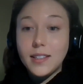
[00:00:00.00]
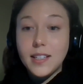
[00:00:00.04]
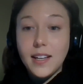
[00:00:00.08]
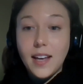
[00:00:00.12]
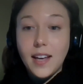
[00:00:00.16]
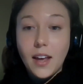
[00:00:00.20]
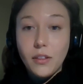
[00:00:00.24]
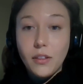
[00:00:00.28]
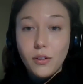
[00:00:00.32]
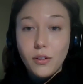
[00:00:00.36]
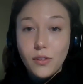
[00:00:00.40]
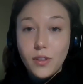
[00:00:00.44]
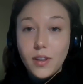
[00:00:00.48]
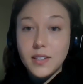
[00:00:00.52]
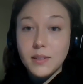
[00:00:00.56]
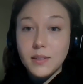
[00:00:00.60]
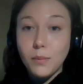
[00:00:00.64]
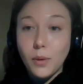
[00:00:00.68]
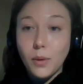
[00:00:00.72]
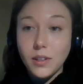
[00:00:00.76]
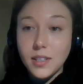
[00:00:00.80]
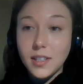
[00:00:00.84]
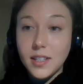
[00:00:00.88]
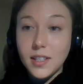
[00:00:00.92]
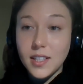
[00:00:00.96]
together this
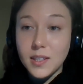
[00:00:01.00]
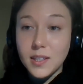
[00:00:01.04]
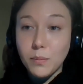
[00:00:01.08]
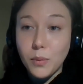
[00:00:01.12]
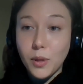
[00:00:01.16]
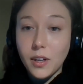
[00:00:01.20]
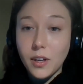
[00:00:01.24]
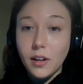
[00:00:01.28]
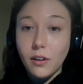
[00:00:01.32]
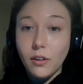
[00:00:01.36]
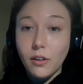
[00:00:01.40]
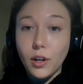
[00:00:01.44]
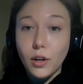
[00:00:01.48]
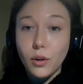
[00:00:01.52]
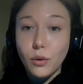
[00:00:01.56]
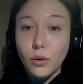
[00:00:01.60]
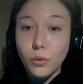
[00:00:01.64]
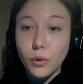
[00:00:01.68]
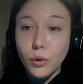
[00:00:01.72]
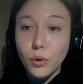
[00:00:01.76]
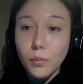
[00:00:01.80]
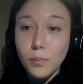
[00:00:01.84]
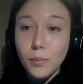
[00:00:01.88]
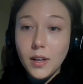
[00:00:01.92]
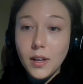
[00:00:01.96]
multidisciplinary
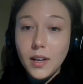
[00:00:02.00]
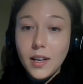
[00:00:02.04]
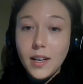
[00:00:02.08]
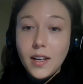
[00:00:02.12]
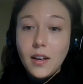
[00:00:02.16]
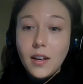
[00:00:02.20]
group,